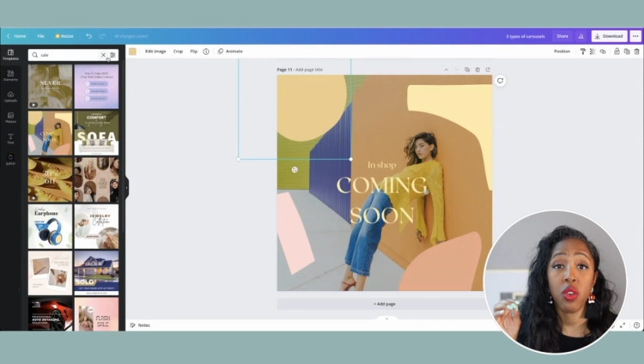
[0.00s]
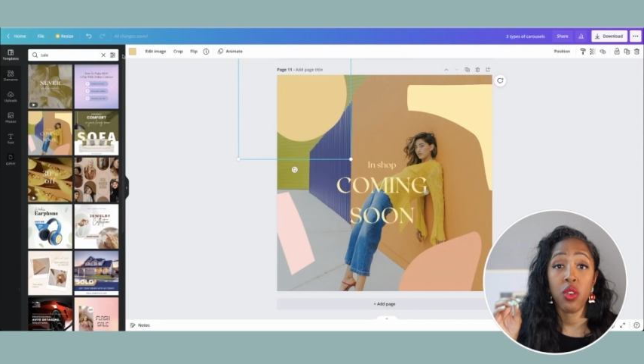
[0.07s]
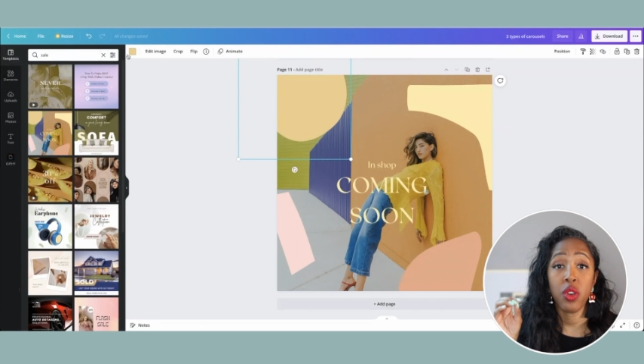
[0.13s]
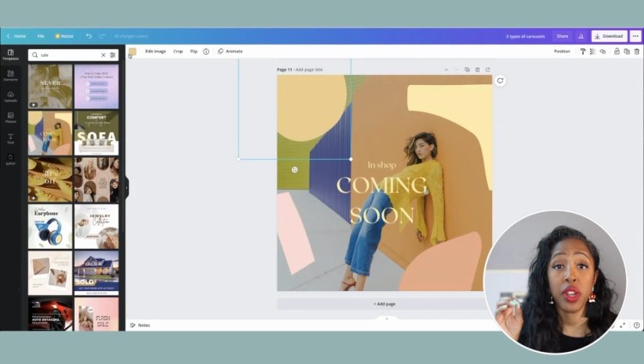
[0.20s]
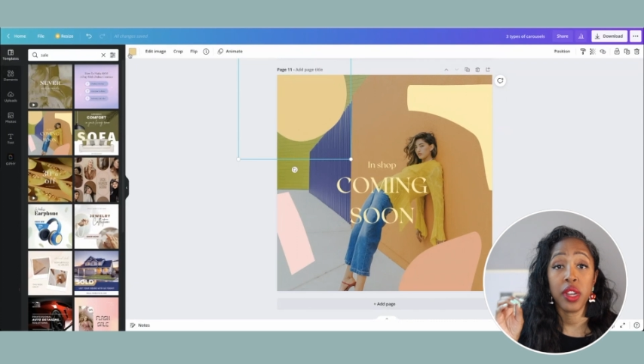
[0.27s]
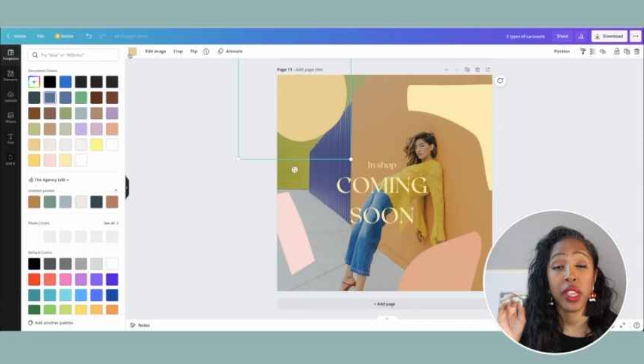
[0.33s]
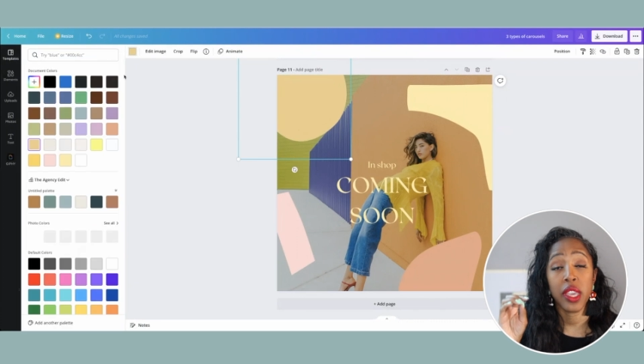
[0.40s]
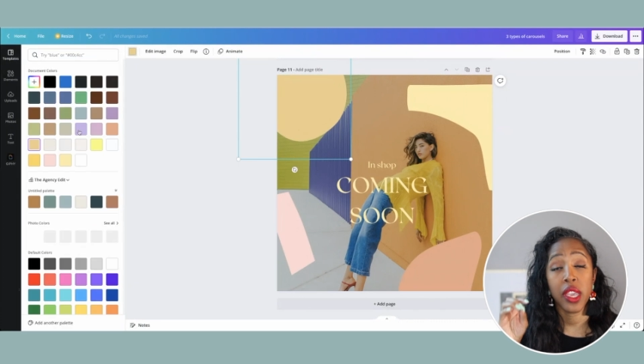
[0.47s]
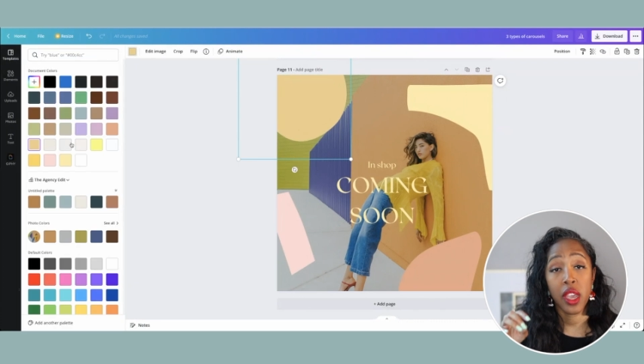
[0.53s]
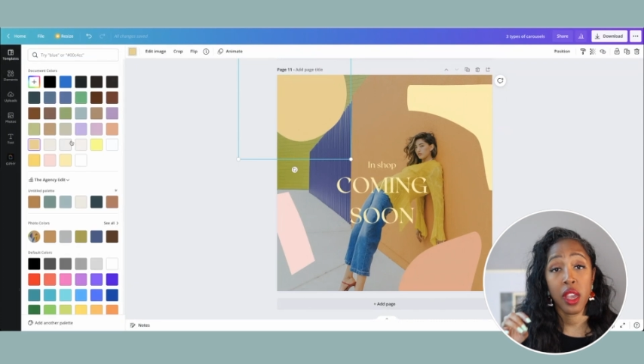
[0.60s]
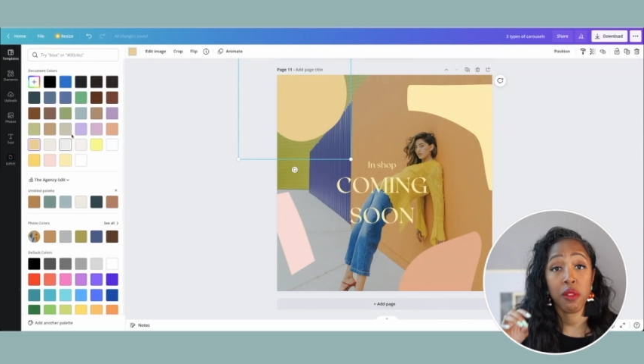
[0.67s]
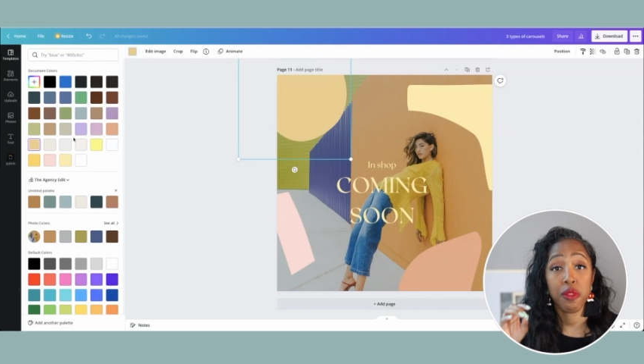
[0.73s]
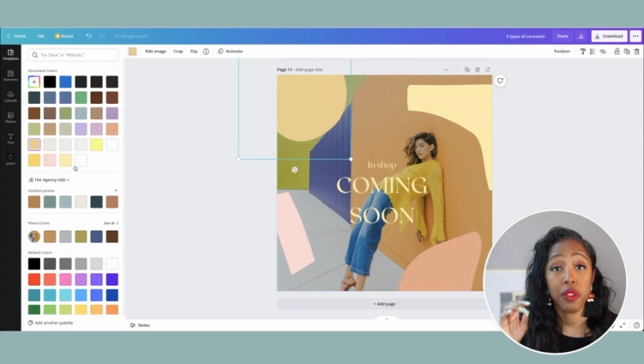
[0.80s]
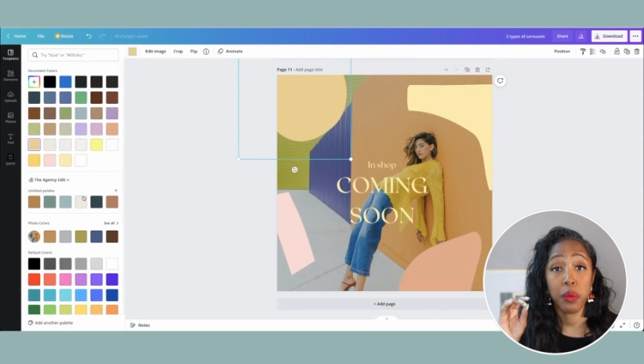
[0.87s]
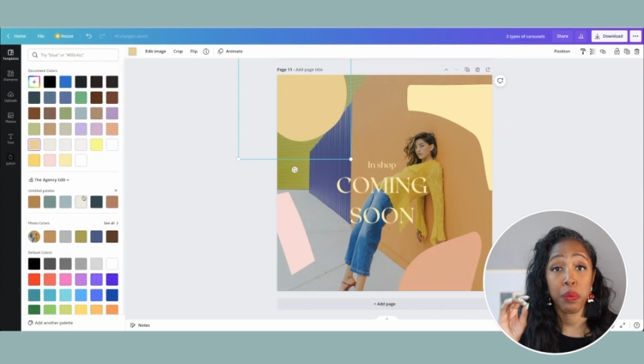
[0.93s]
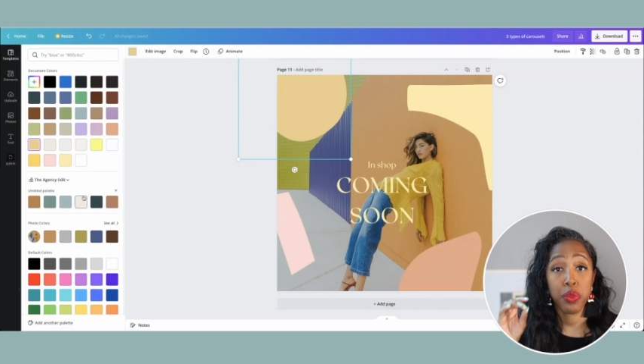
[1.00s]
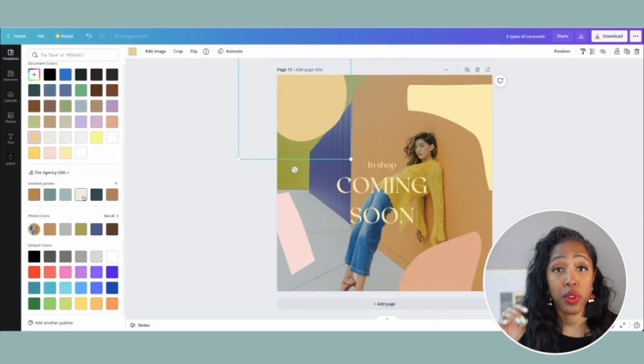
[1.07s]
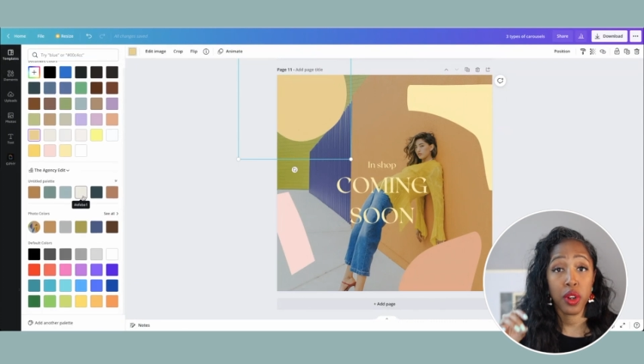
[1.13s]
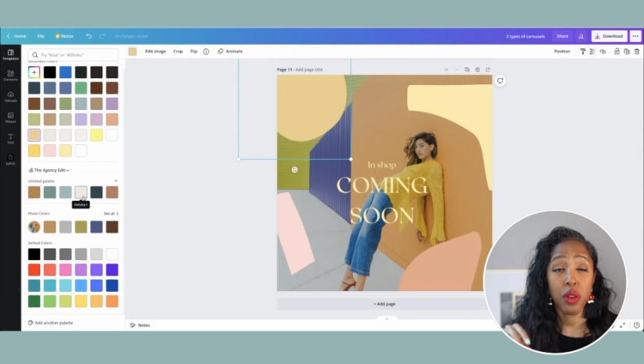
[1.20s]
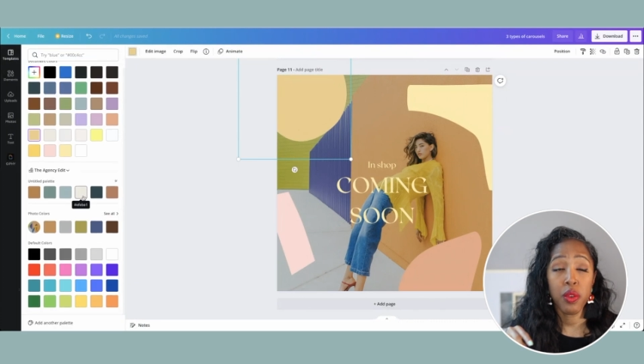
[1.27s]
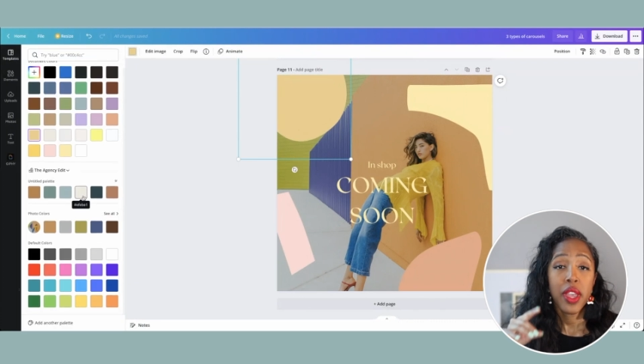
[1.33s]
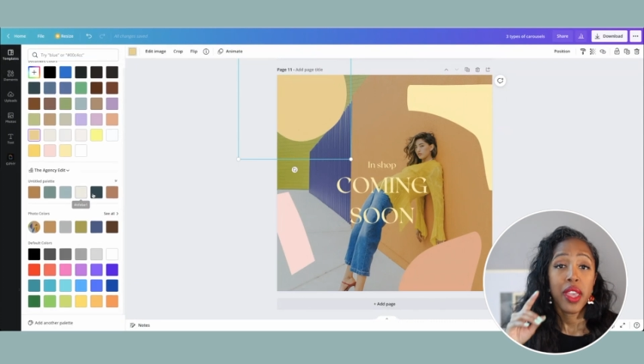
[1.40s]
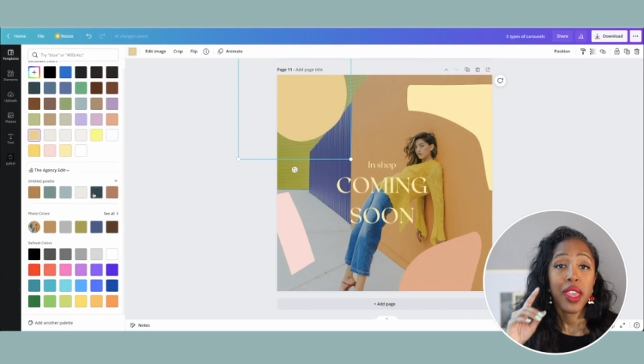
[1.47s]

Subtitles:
on Canva Pro,